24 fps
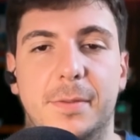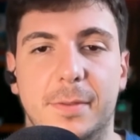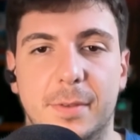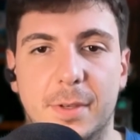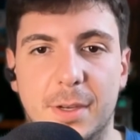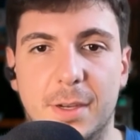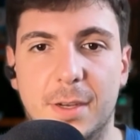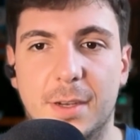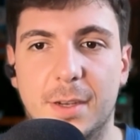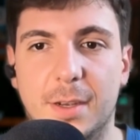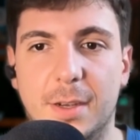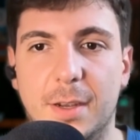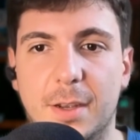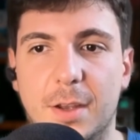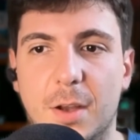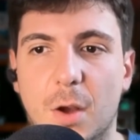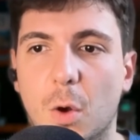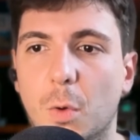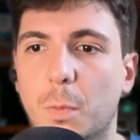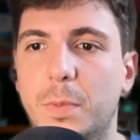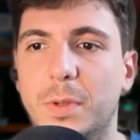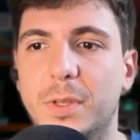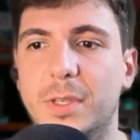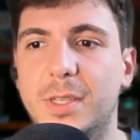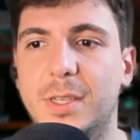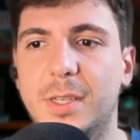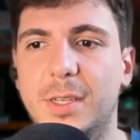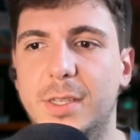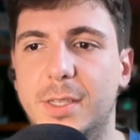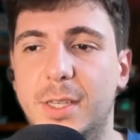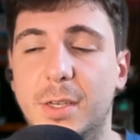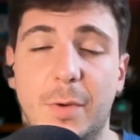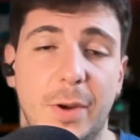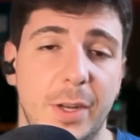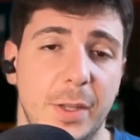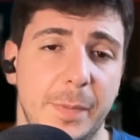Opus is
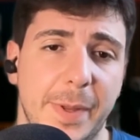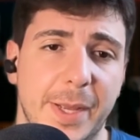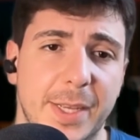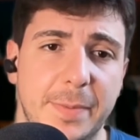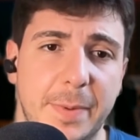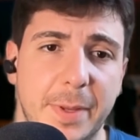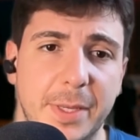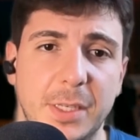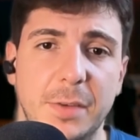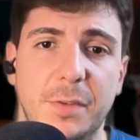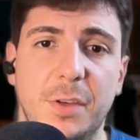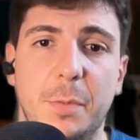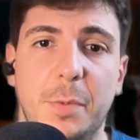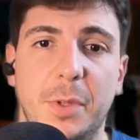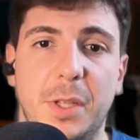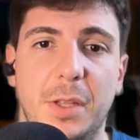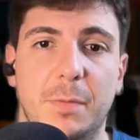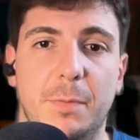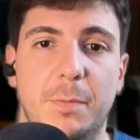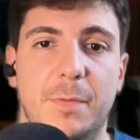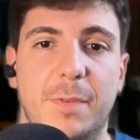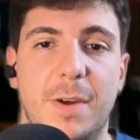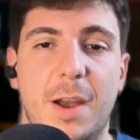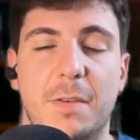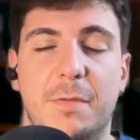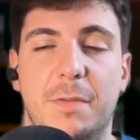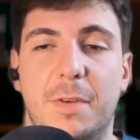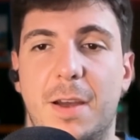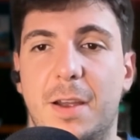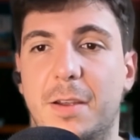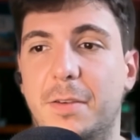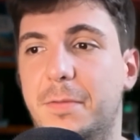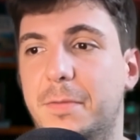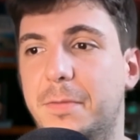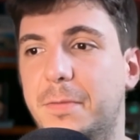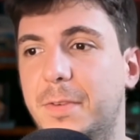incredibly expensive. GPT
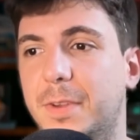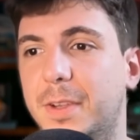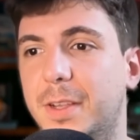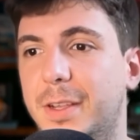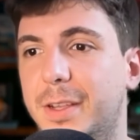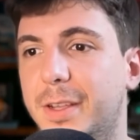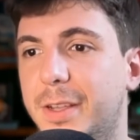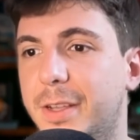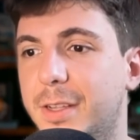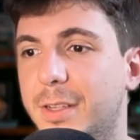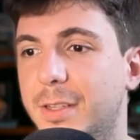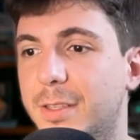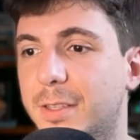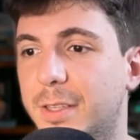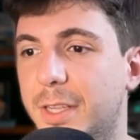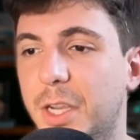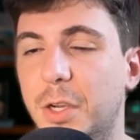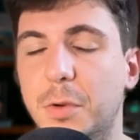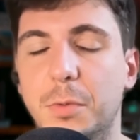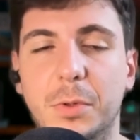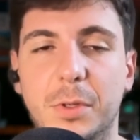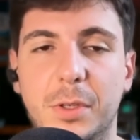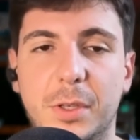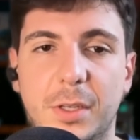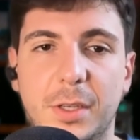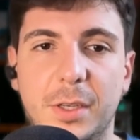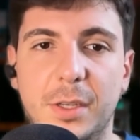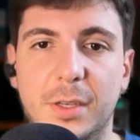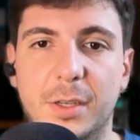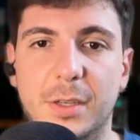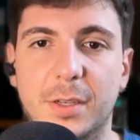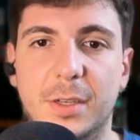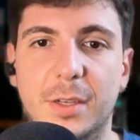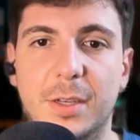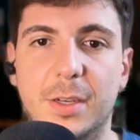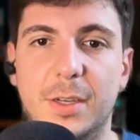5.5 is equally
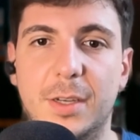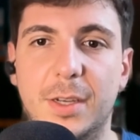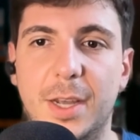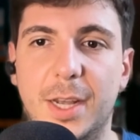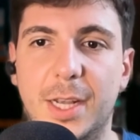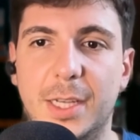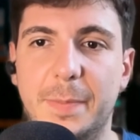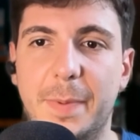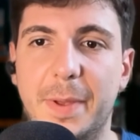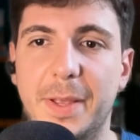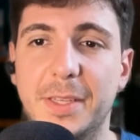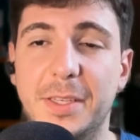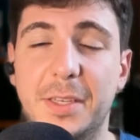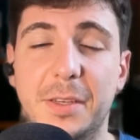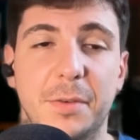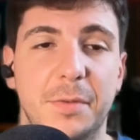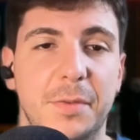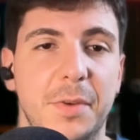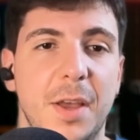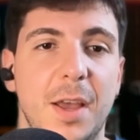expensive,